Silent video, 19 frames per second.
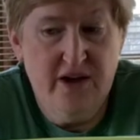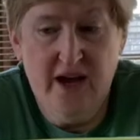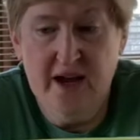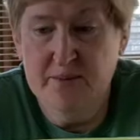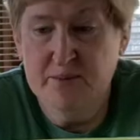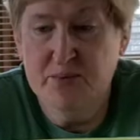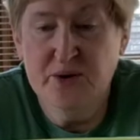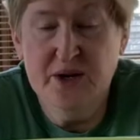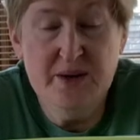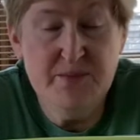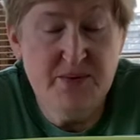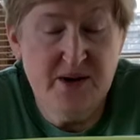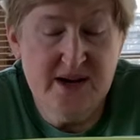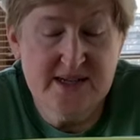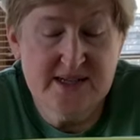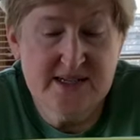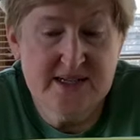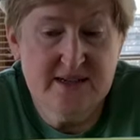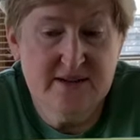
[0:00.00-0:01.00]
I'm pretty
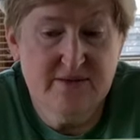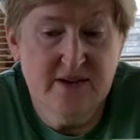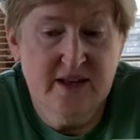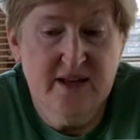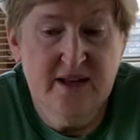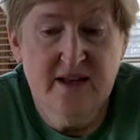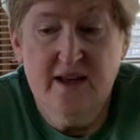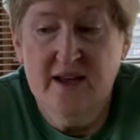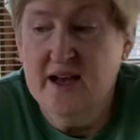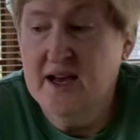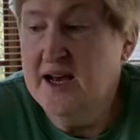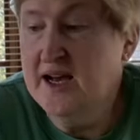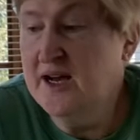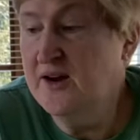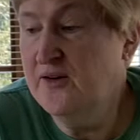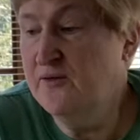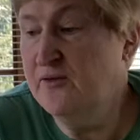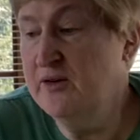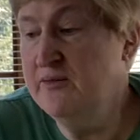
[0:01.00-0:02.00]
positive.
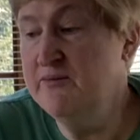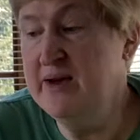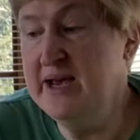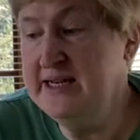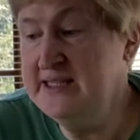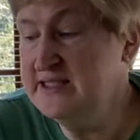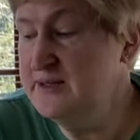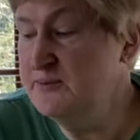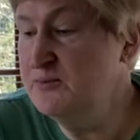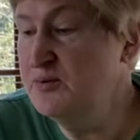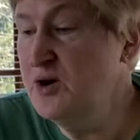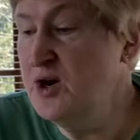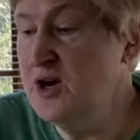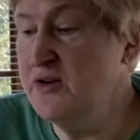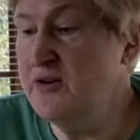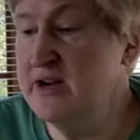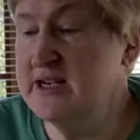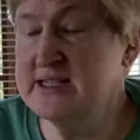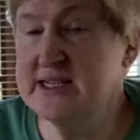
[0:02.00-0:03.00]
We've made some
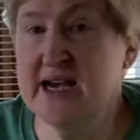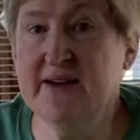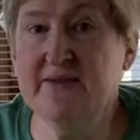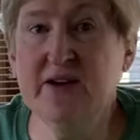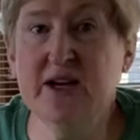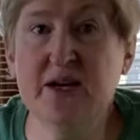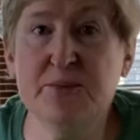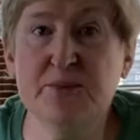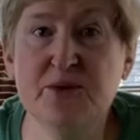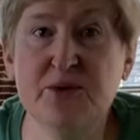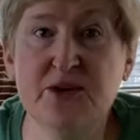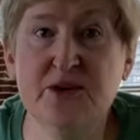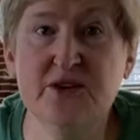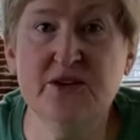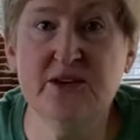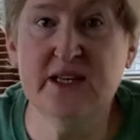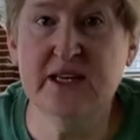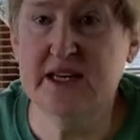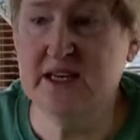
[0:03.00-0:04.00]
progress. I've got a pretty
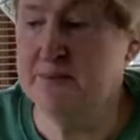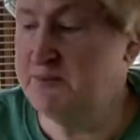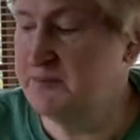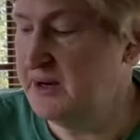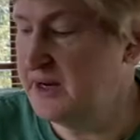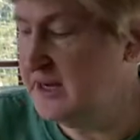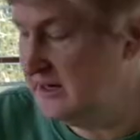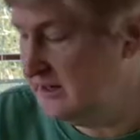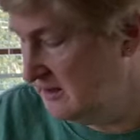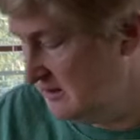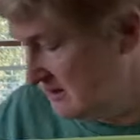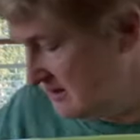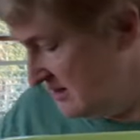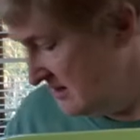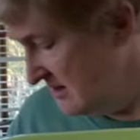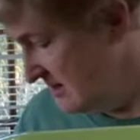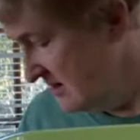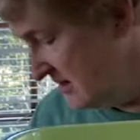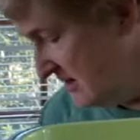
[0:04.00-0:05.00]
good keep
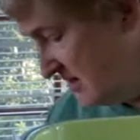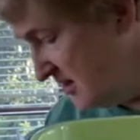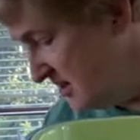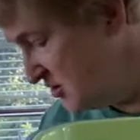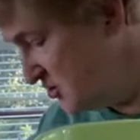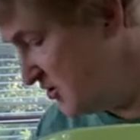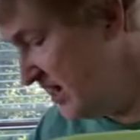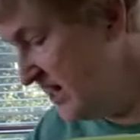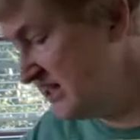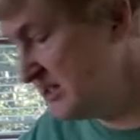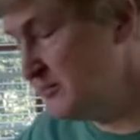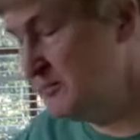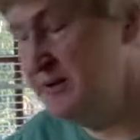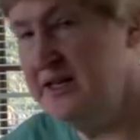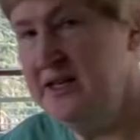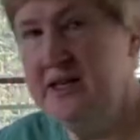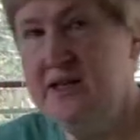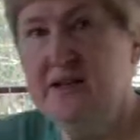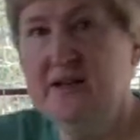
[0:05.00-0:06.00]
pile. The trash
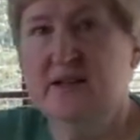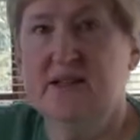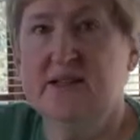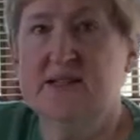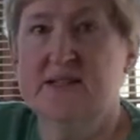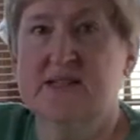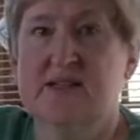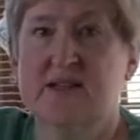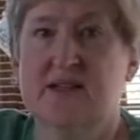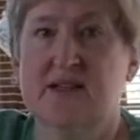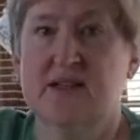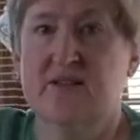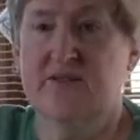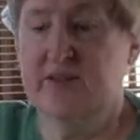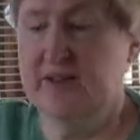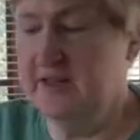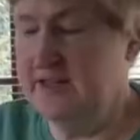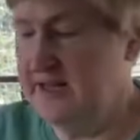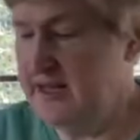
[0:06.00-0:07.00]
bin is
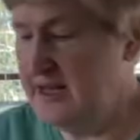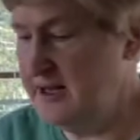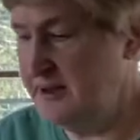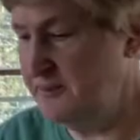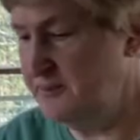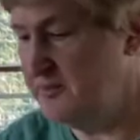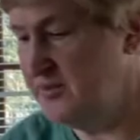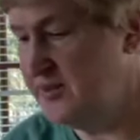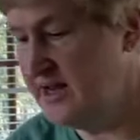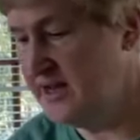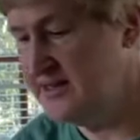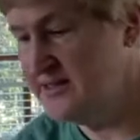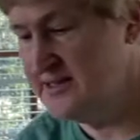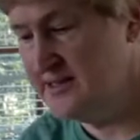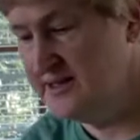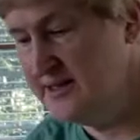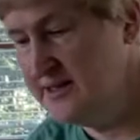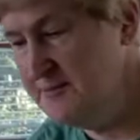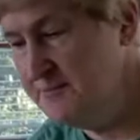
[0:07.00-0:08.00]
filling up
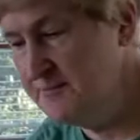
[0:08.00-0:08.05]
nicely.